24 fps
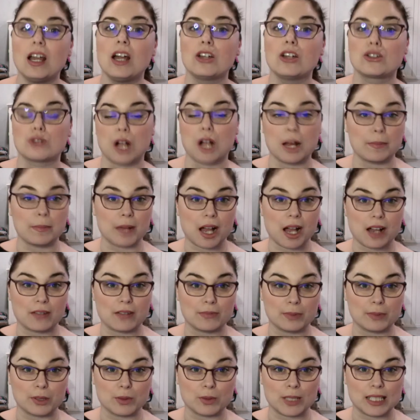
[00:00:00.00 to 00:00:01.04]
drop off
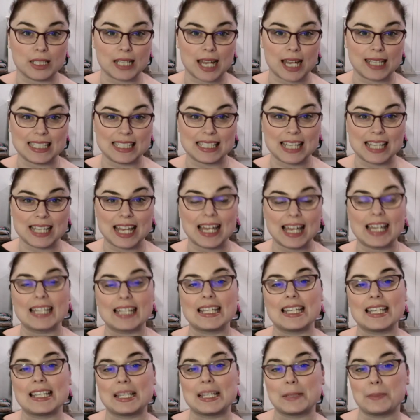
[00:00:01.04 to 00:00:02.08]
between 9 and 10
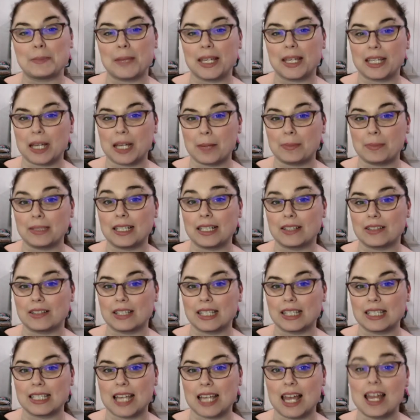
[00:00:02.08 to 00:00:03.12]
and then pick up later in
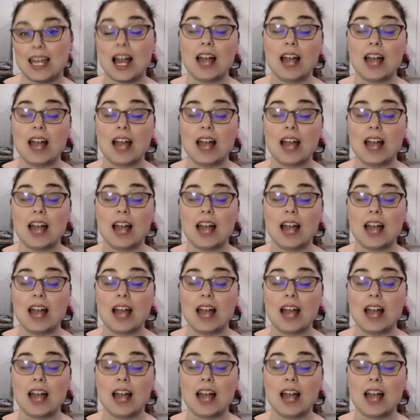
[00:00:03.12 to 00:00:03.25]
the day.